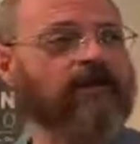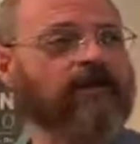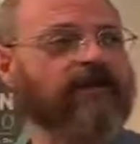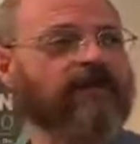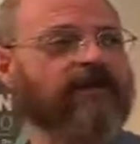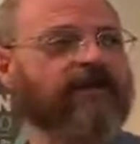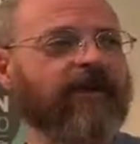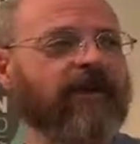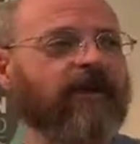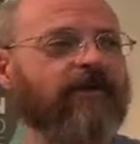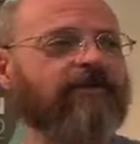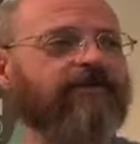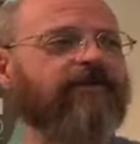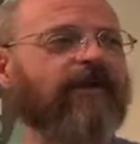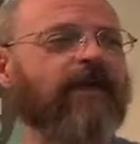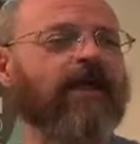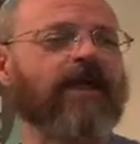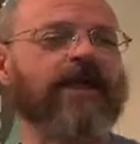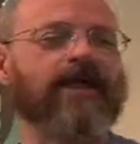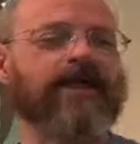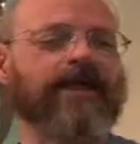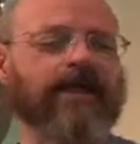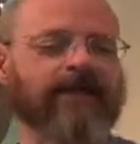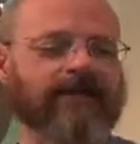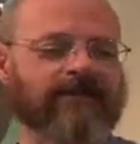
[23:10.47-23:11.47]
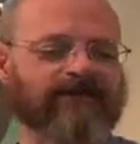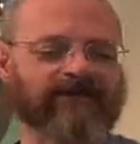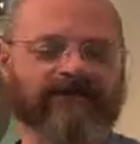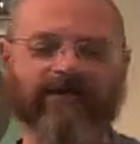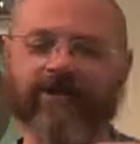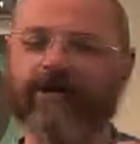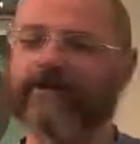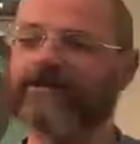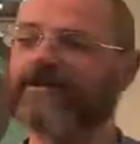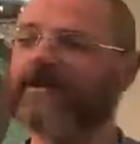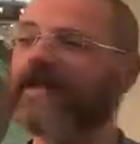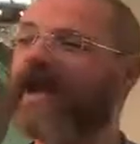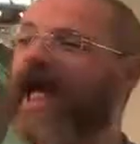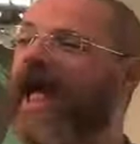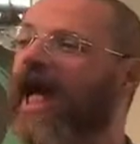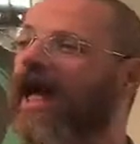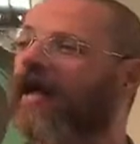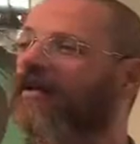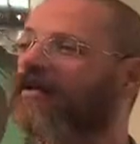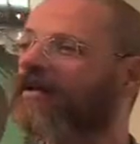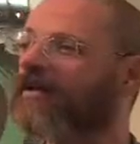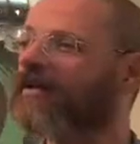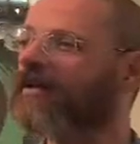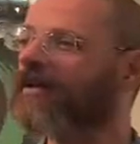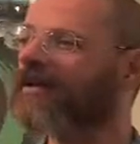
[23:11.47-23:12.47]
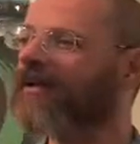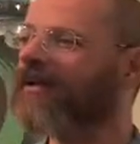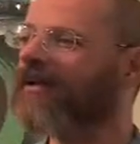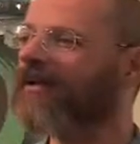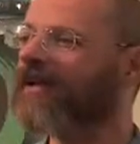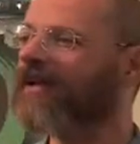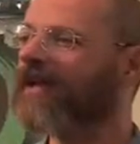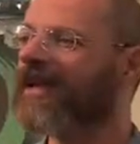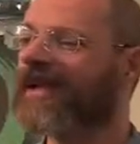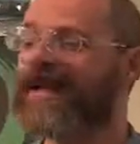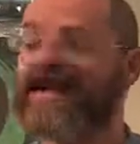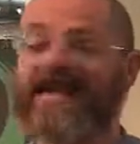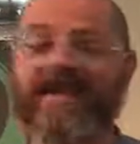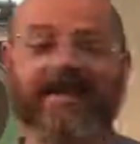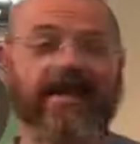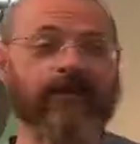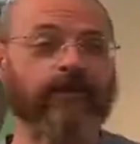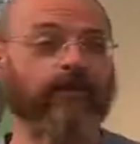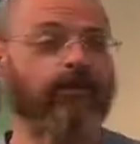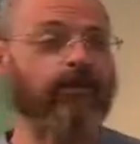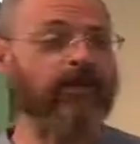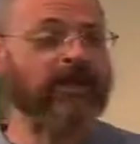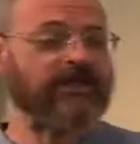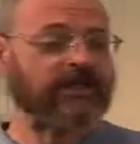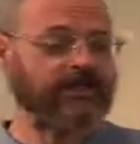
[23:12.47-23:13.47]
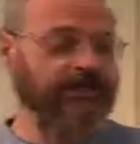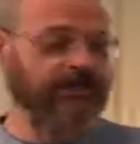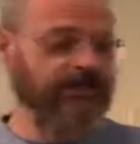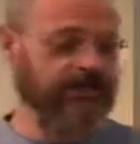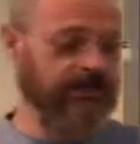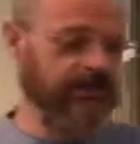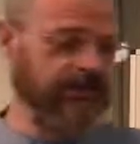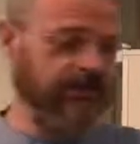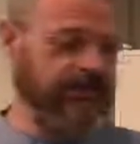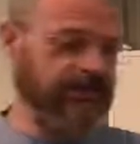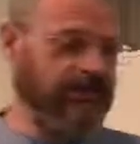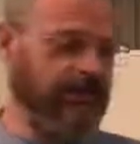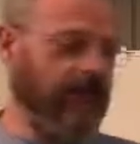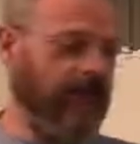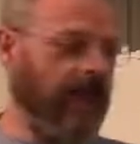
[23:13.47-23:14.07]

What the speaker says: Pharaoh finally figures it out. He enriches